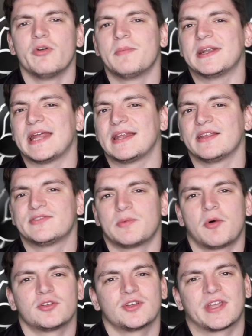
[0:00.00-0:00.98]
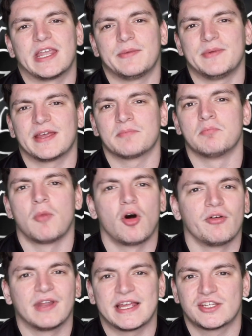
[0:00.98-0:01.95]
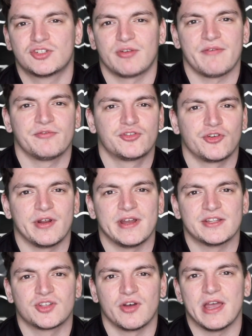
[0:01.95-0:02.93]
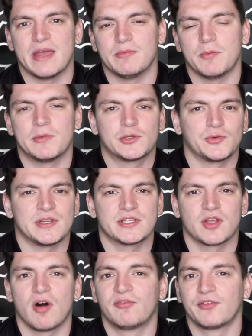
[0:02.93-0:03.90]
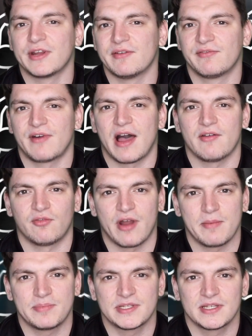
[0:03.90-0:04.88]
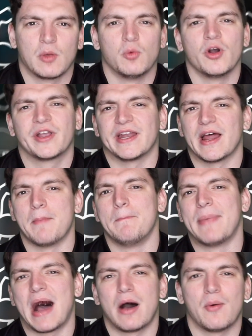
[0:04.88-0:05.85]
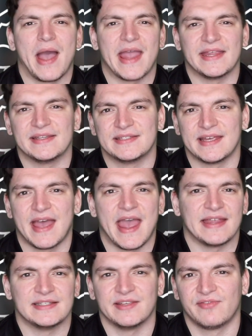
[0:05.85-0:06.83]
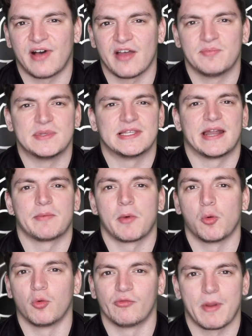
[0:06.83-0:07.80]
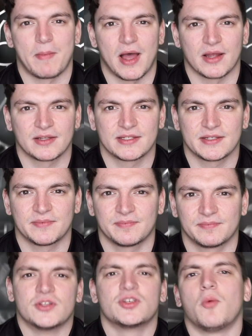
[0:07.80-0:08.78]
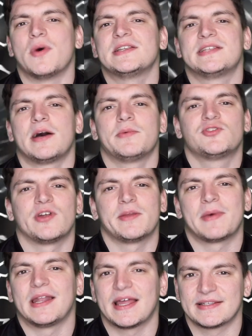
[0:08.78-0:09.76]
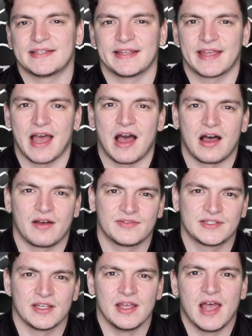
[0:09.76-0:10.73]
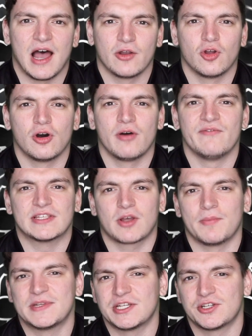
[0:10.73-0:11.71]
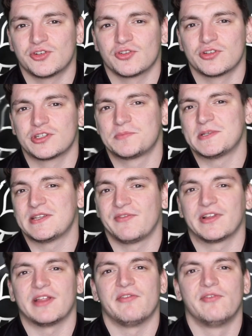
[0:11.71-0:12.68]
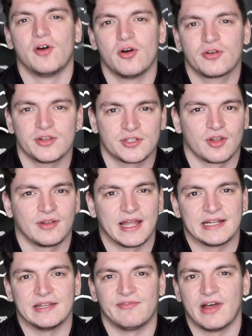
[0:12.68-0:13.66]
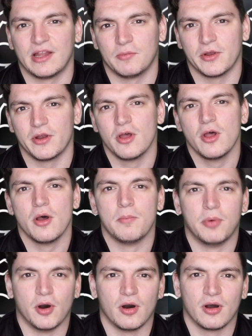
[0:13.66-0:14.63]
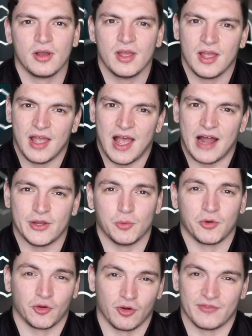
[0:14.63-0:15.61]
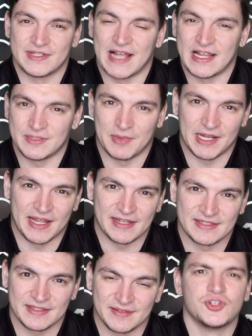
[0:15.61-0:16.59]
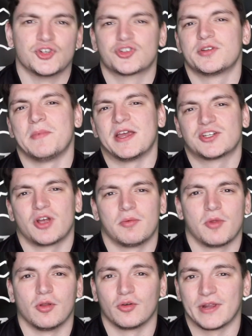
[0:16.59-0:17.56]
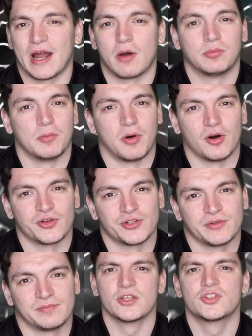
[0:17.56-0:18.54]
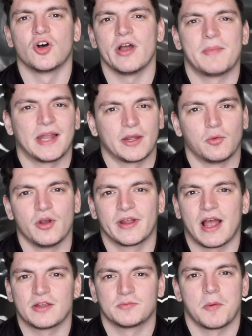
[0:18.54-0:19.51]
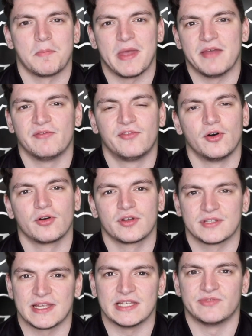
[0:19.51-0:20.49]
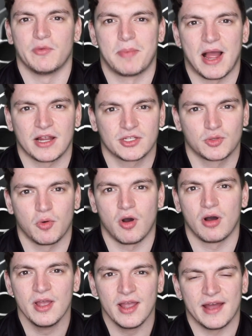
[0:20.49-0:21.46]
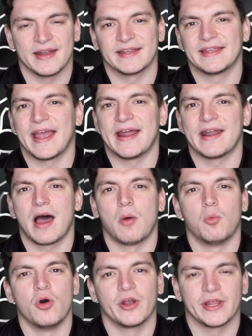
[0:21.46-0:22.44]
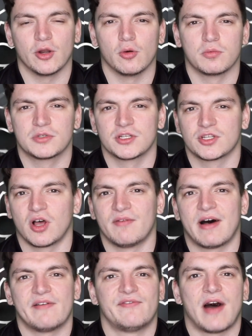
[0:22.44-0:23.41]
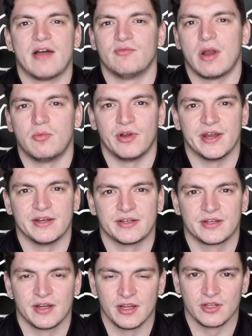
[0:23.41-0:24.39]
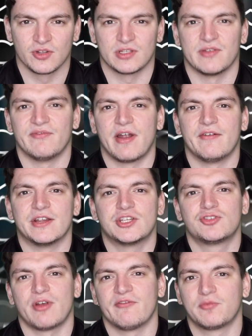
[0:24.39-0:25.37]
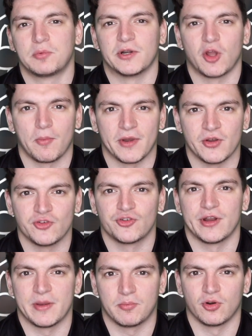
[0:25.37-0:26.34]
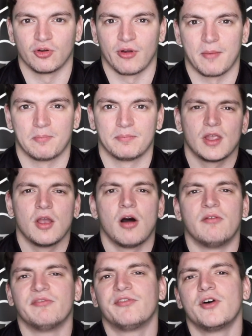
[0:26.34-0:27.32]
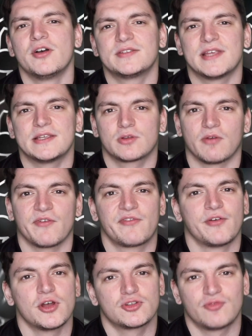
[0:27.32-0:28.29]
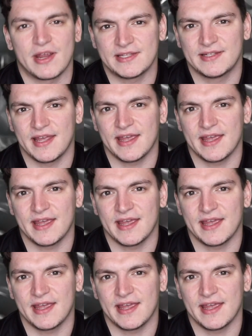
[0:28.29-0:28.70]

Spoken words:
With my deadlifts, I'm also keeping it more or less strength training, so aiming between sort of 3 and 5 reps, working at about 80-85% of my 1 rep max. So on Wednesday, I'll be training my legs and calves. I know this competition doesn't specifically focus on leg development, but I do want to grow the size of my legs just to make sure I'm not looking out of proportion. So in my leg workouts, my main focus is the back squat, and again, I'm working up to sort of that 5 rep range. So it's a very strength predominant training program. On Thursdays, we've got the first rest